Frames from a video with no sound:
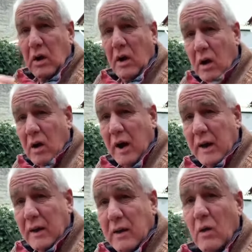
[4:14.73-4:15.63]
I,
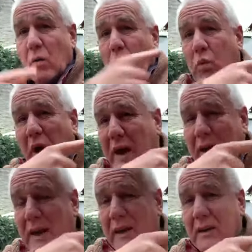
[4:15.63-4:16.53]

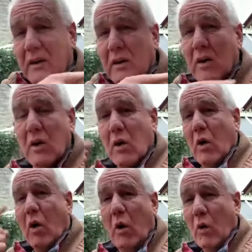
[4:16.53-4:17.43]
we,
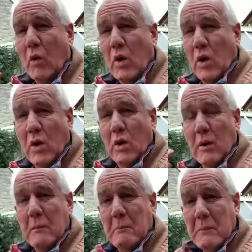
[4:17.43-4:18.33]
all,
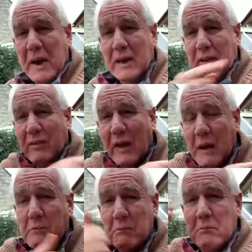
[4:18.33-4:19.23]
me,
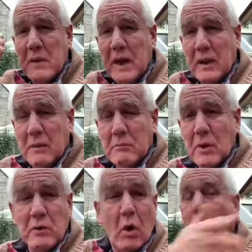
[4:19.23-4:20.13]
them, Mick,
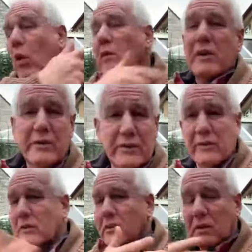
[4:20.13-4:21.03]
but all of us,
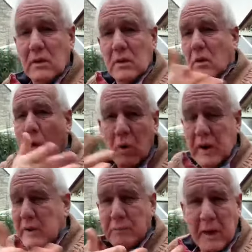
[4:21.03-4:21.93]
all of
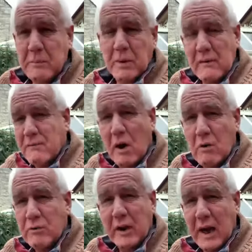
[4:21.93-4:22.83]
these people
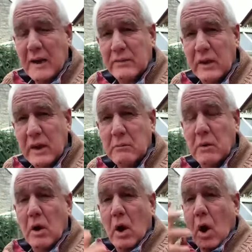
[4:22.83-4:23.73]
involved in our team
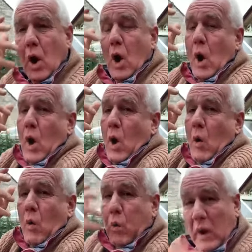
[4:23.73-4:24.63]

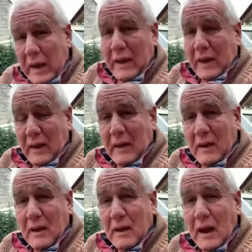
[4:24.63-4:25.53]
we
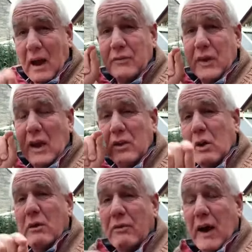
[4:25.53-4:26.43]
have done
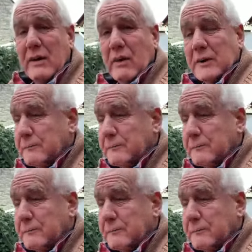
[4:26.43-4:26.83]
you a favour.